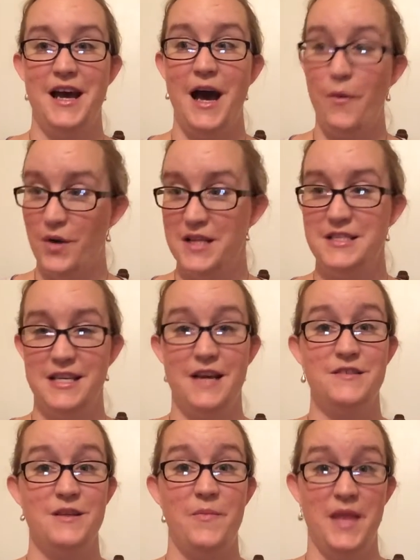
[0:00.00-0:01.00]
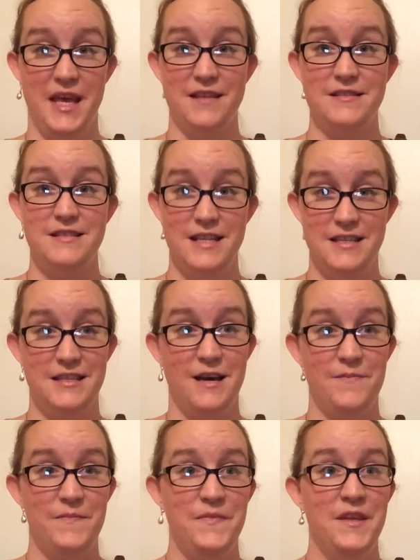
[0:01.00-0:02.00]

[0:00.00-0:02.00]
I want to see how something else knits up.